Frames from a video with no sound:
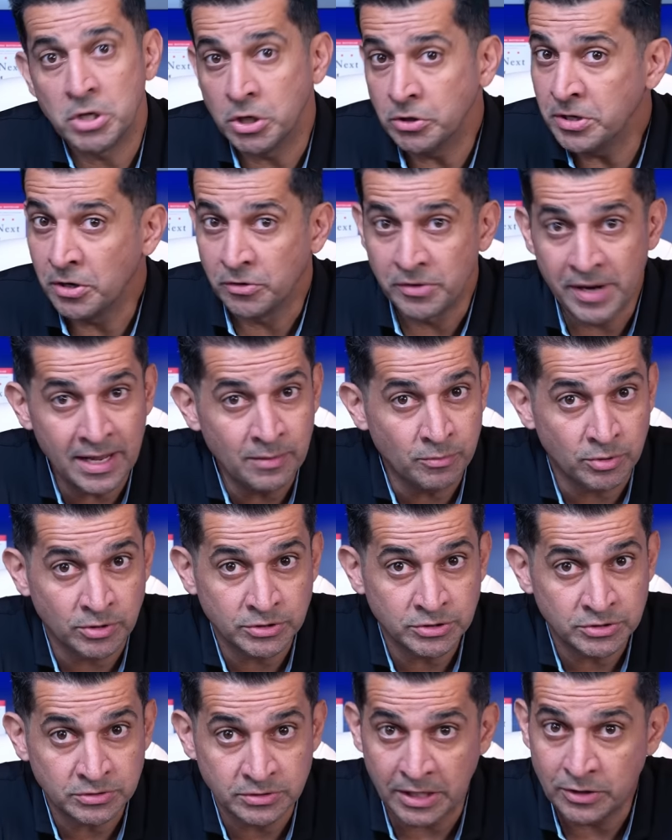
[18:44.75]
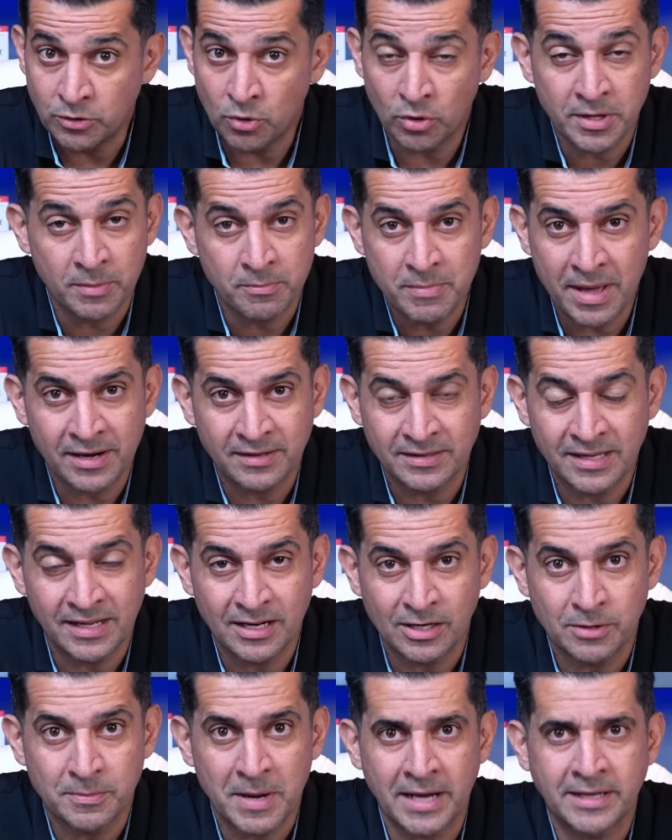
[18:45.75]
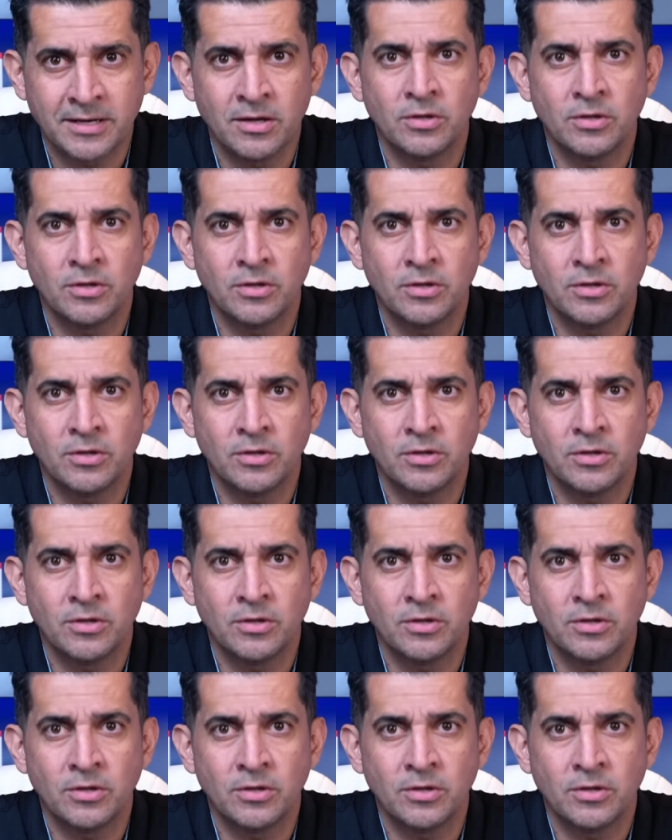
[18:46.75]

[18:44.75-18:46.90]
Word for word: They're their neighbors. They know them better than anybody